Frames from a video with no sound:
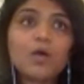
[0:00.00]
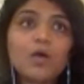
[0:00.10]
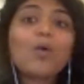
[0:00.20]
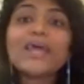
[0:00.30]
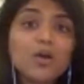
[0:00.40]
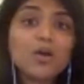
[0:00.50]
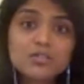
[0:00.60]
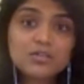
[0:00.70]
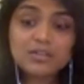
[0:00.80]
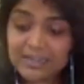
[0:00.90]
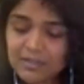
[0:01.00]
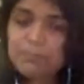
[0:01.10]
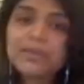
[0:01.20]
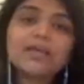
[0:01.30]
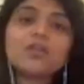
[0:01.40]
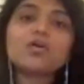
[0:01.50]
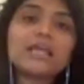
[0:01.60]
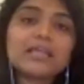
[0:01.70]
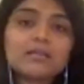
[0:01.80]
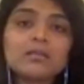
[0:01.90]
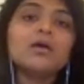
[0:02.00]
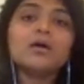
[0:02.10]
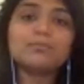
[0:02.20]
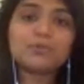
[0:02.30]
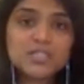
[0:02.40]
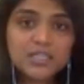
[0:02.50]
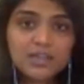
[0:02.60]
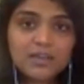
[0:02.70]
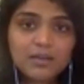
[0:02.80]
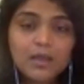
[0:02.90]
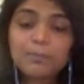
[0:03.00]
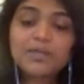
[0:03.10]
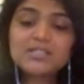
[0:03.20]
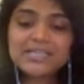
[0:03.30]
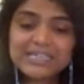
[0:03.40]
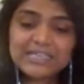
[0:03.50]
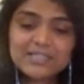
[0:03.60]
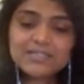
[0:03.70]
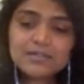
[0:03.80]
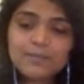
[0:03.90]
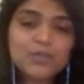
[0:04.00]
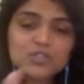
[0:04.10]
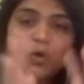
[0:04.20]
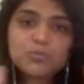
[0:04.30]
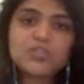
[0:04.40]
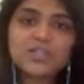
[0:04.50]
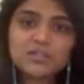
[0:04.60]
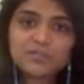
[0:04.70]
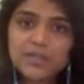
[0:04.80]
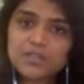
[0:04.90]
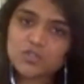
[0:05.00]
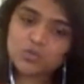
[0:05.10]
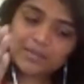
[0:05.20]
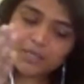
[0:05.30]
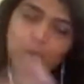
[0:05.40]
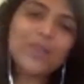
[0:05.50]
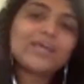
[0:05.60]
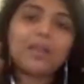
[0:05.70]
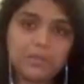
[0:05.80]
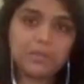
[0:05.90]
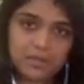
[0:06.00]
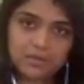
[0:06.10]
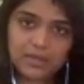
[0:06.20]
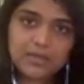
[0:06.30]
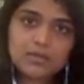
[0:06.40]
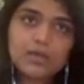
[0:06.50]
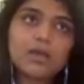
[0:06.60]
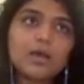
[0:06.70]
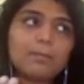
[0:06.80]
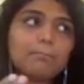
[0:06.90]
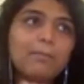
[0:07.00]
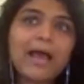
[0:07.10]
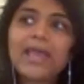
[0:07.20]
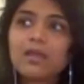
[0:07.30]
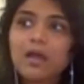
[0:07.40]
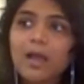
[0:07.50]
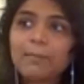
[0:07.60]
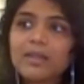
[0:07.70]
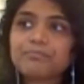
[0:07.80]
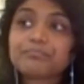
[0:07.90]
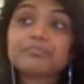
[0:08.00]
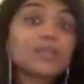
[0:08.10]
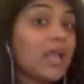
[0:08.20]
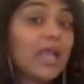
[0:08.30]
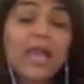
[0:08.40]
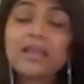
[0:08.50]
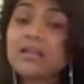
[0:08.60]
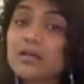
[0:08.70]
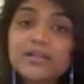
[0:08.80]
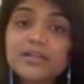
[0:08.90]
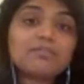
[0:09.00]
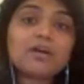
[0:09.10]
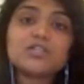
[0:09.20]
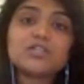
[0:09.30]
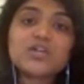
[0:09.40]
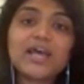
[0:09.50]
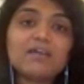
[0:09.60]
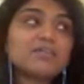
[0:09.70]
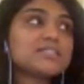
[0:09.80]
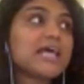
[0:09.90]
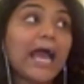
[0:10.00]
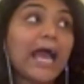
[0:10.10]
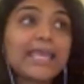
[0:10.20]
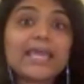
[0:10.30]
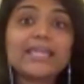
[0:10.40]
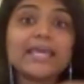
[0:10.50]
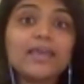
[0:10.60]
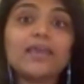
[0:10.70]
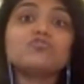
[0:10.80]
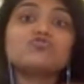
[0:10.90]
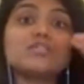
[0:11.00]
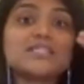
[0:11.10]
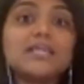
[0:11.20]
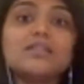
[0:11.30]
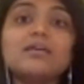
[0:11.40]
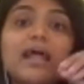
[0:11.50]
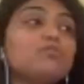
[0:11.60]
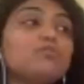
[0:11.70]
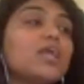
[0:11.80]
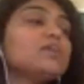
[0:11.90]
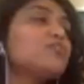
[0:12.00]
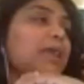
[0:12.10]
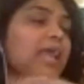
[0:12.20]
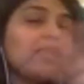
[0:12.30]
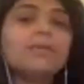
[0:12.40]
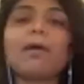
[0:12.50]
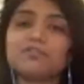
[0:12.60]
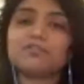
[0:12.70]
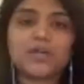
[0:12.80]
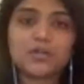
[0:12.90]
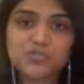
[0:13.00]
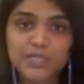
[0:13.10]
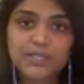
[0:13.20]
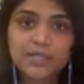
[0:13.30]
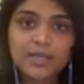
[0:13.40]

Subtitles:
Why not? Let it be an online proceeding, because at least, because the objective there is to get a quick remedy, right? And another advantage I have is I can engage a senior advocate from any part of the country.